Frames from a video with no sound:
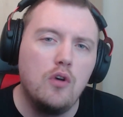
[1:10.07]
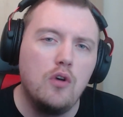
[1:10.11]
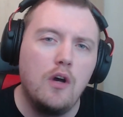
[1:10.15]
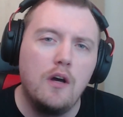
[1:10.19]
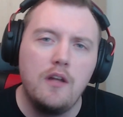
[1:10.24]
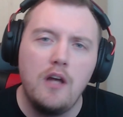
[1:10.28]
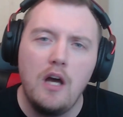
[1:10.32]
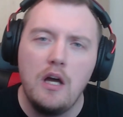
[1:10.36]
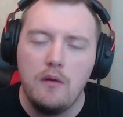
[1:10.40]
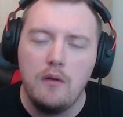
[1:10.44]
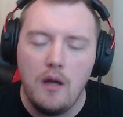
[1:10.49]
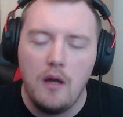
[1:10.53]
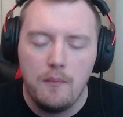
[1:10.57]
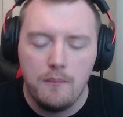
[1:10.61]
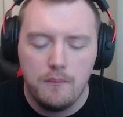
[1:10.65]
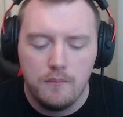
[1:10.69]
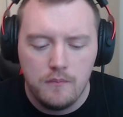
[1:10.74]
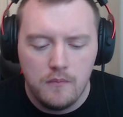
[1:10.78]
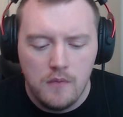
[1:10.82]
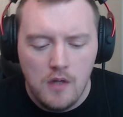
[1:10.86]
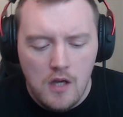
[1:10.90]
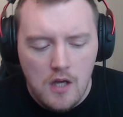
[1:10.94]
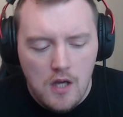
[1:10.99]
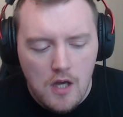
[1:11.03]
I'm
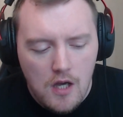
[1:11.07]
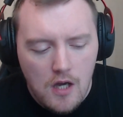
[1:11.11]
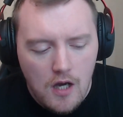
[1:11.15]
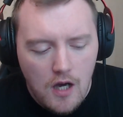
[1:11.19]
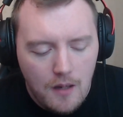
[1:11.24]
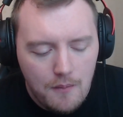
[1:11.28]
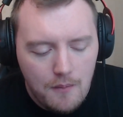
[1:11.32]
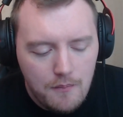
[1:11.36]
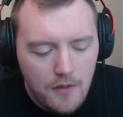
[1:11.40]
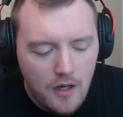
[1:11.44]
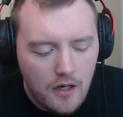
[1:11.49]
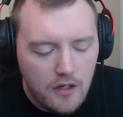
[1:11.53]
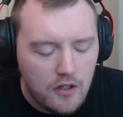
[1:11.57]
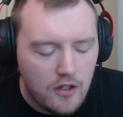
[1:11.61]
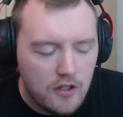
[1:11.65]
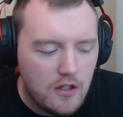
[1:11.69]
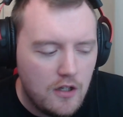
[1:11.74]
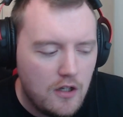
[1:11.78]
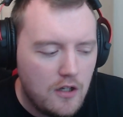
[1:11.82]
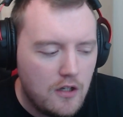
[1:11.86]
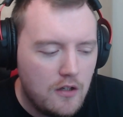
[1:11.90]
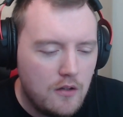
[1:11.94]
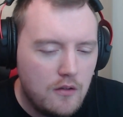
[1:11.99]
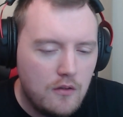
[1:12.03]
not
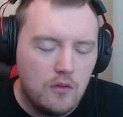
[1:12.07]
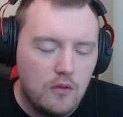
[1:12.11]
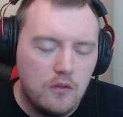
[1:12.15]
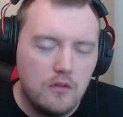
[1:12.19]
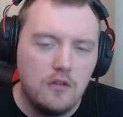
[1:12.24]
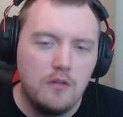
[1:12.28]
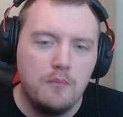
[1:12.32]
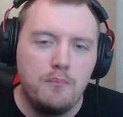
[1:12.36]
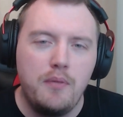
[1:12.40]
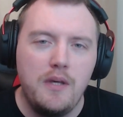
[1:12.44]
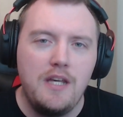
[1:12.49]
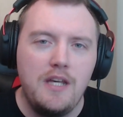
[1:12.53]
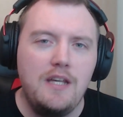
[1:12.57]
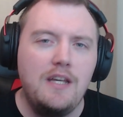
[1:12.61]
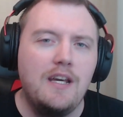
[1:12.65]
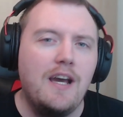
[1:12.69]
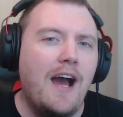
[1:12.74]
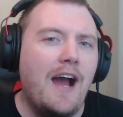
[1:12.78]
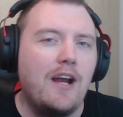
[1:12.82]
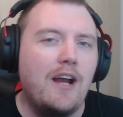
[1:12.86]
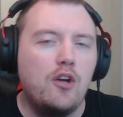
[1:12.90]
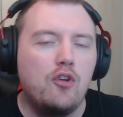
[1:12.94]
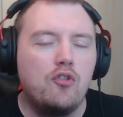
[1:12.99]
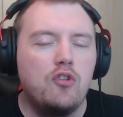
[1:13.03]
gonna be
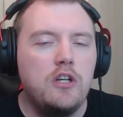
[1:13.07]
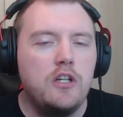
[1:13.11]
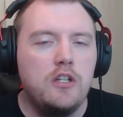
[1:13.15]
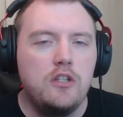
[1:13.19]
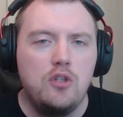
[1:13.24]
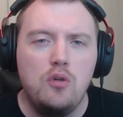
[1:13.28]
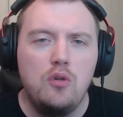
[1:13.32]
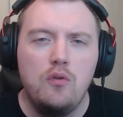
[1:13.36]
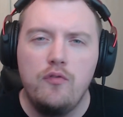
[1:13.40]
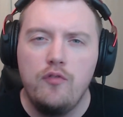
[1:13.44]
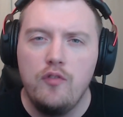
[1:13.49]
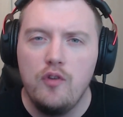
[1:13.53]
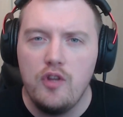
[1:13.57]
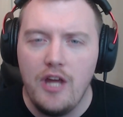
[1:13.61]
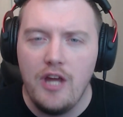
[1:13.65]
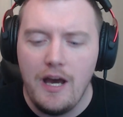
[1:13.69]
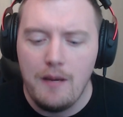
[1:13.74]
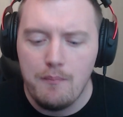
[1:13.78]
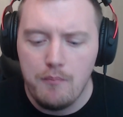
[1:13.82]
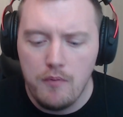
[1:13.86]
angry at you for that.